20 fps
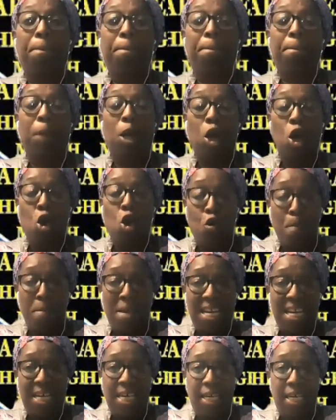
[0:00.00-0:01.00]

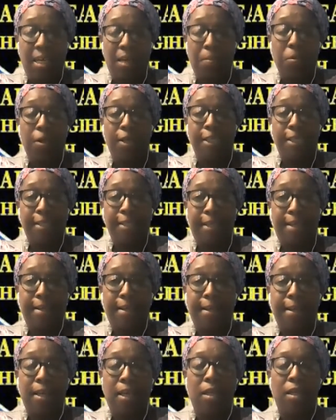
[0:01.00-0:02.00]
permanent, I'm going to say it
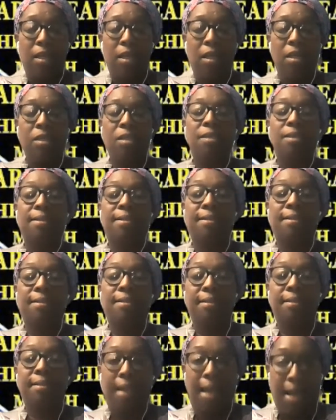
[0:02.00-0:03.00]
again,
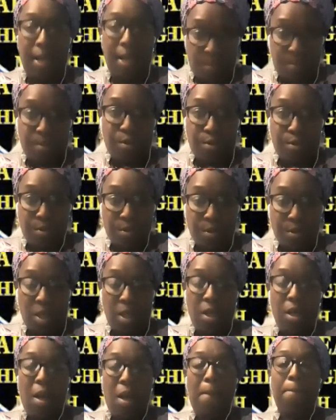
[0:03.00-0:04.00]
sustainable,
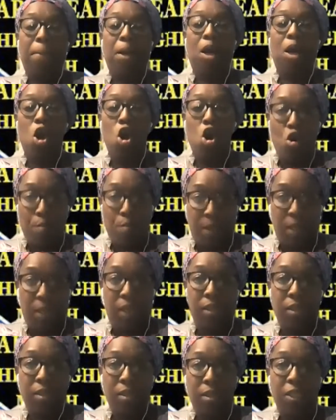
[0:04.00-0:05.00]

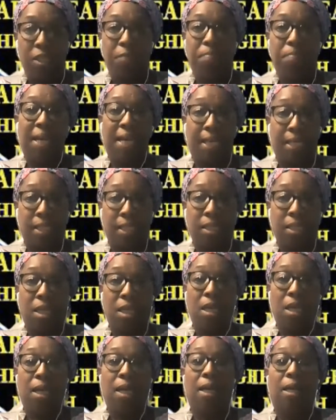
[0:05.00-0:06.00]
permanent space,
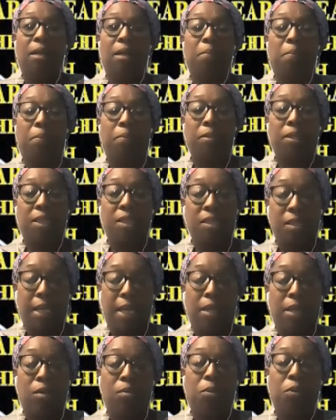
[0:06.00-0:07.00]
and a
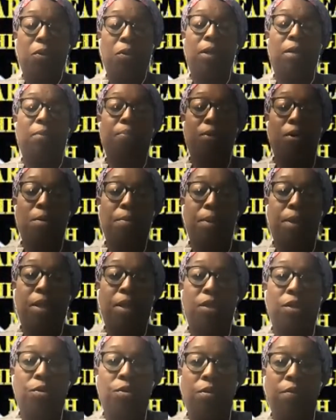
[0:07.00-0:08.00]
sustainable and
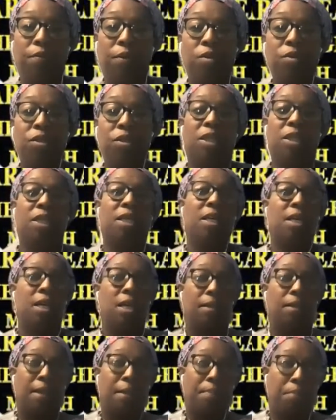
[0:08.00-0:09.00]
permanent university
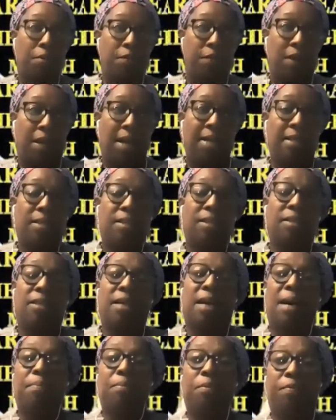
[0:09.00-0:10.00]
that provides the
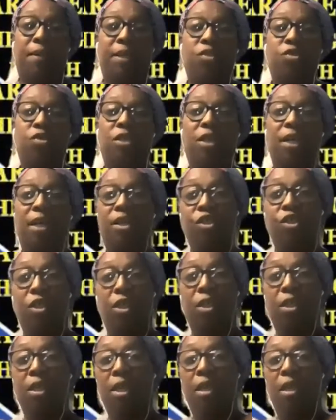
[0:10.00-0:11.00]
type of
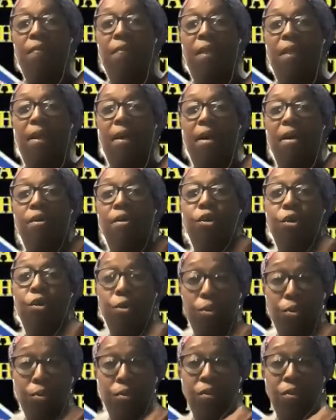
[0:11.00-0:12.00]
education that our
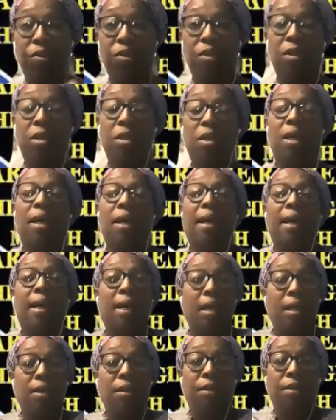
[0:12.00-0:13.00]
youth
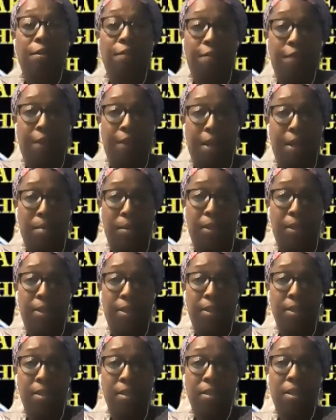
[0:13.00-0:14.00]
and their
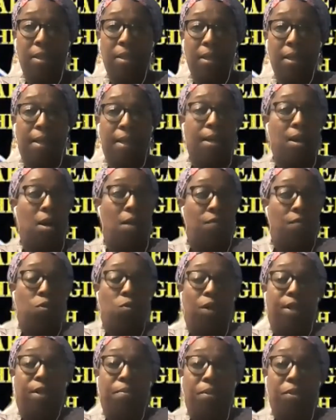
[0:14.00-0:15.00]
families and
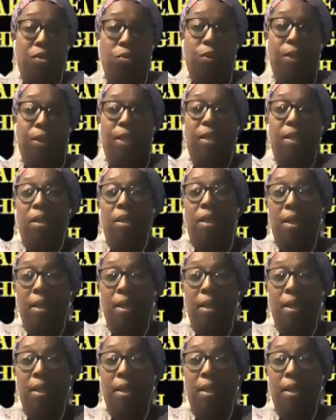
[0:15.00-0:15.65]
everyone in between